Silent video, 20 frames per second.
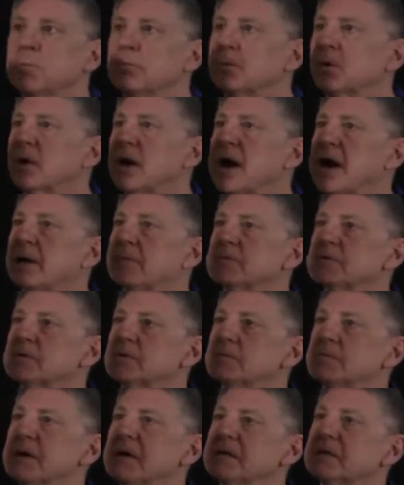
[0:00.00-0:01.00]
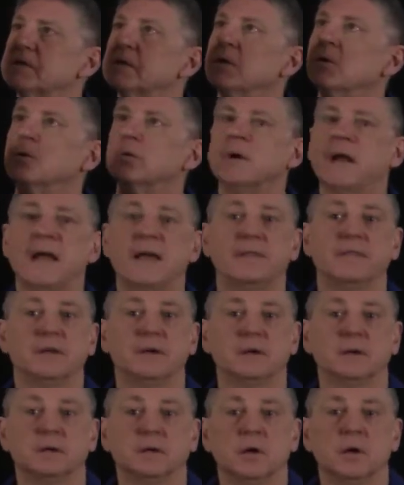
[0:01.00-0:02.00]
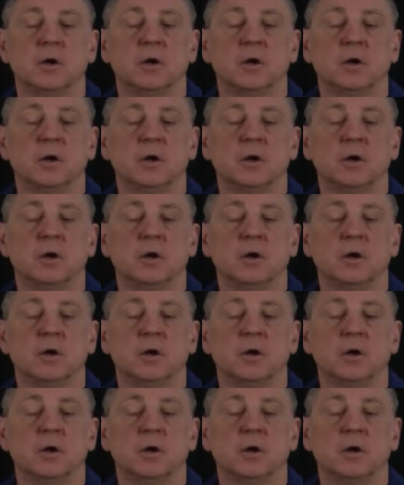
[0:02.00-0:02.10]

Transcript: perhaps the best known and the